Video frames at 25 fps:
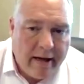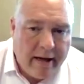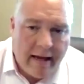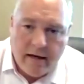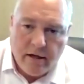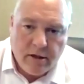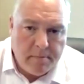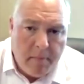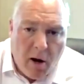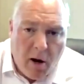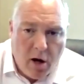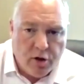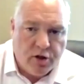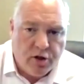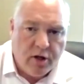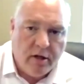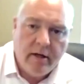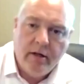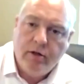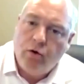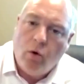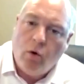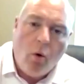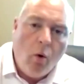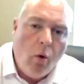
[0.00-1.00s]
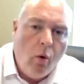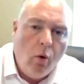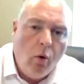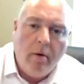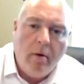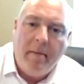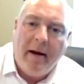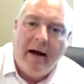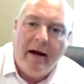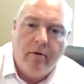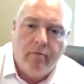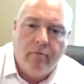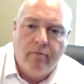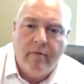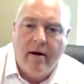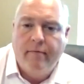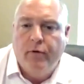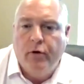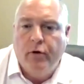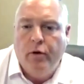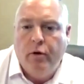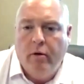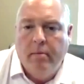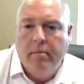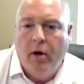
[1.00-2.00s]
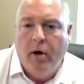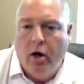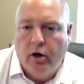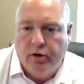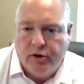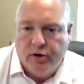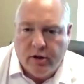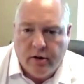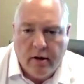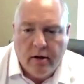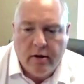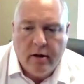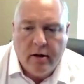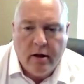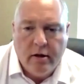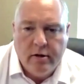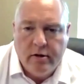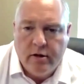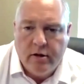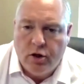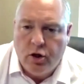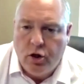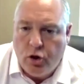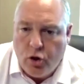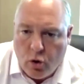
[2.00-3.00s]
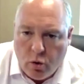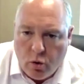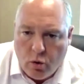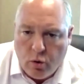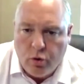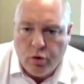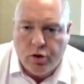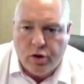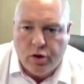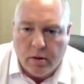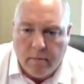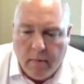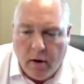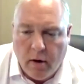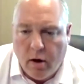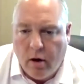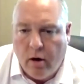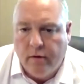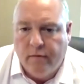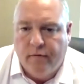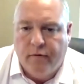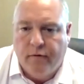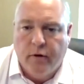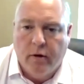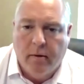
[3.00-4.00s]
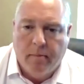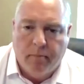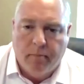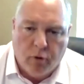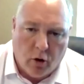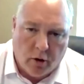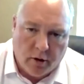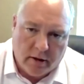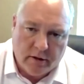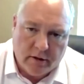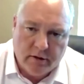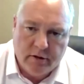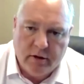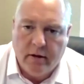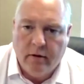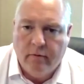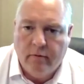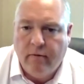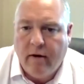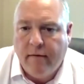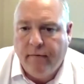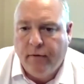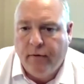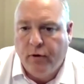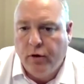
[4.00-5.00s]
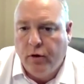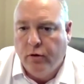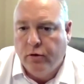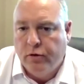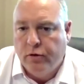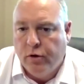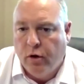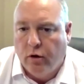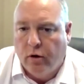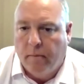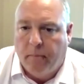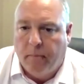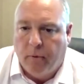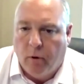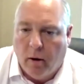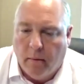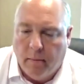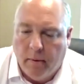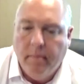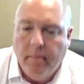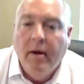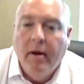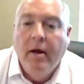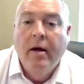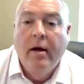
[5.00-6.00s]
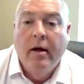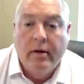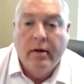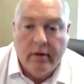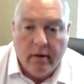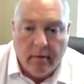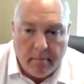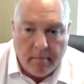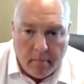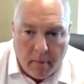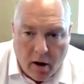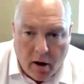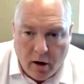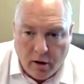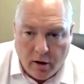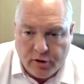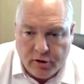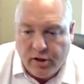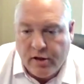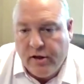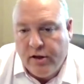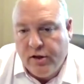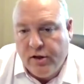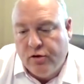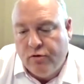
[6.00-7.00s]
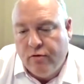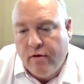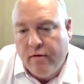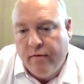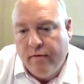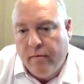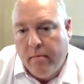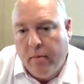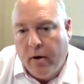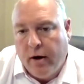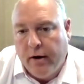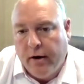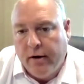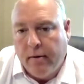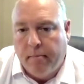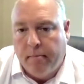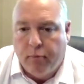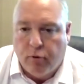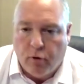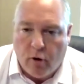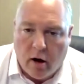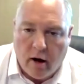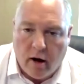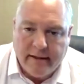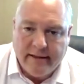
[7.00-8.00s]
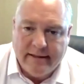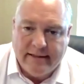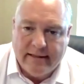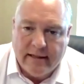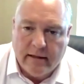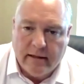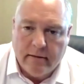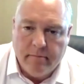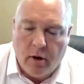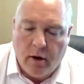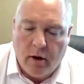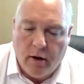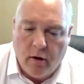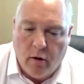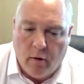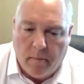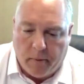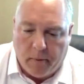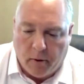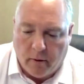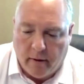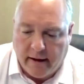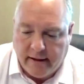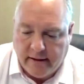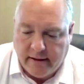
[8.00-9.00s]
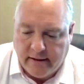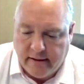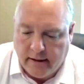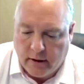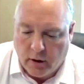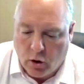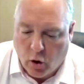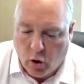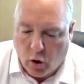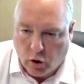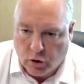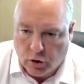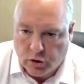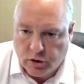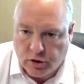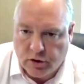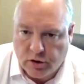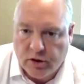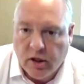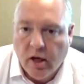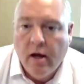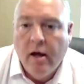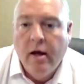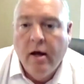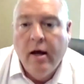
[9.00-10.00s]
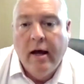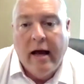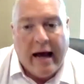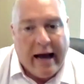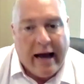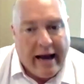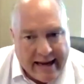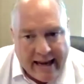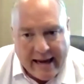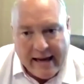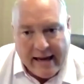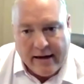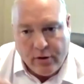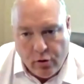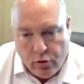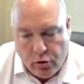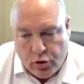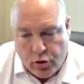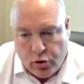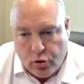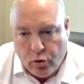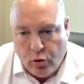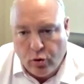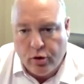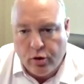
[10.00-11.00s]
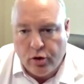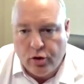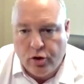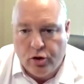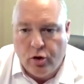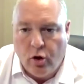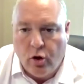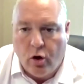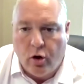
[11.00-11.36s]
Well, again, it's margin. It's all about revenue and margin. There's a huge demand for the product. So the revenue is not a problem. The margin is driven by the price and my operating costs. again, you saw the